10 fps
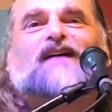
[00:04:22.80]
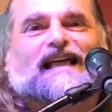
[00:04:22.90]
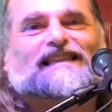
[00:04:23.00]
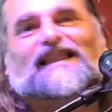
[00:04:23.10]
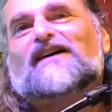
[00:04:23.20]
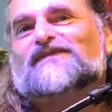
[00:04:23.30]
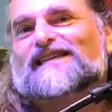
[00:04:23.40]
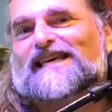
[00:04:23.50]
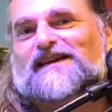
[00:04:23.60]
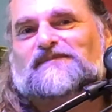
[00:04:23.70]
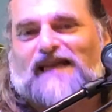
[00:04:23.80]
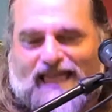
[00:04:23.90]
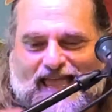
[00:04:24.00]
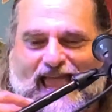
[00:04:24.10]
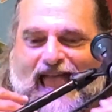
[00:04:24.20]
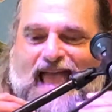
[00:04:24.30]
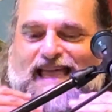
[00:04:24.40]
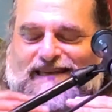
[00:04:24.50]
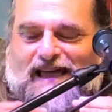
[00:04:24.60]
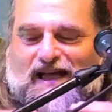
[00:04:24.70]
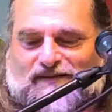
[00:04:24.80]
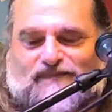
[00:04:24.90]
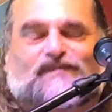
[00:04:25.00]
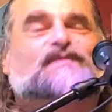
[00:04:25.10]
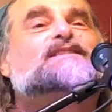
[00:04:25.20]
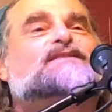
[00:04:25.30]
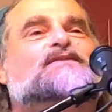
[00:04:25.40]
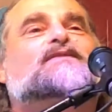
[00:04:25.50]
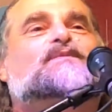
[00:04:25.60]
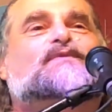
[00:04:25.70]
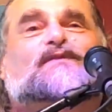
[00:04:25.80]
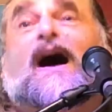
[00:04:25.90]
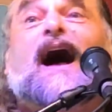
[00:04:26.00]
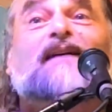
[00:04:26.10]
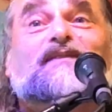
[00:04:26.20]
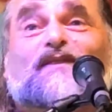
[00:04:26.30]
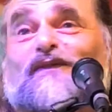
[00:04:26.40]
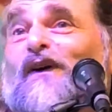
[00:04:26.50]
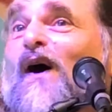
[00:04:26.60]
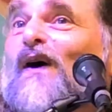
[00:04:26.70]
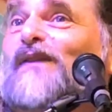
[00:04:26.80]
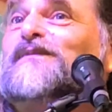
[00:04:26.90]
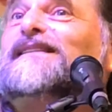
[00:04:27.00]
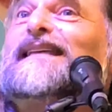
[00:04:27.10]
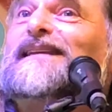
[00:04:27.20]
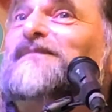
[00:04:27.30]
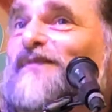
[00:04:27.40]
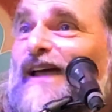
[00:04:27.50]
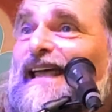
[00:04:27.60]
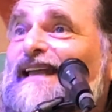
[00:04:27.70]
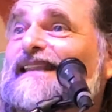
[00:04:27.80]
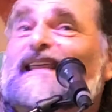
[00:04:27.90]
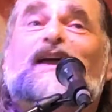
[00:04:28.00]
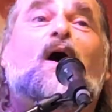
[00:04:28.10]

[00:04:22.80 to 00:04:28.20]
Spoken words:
my left hip, and survived the fall, didn't break anything.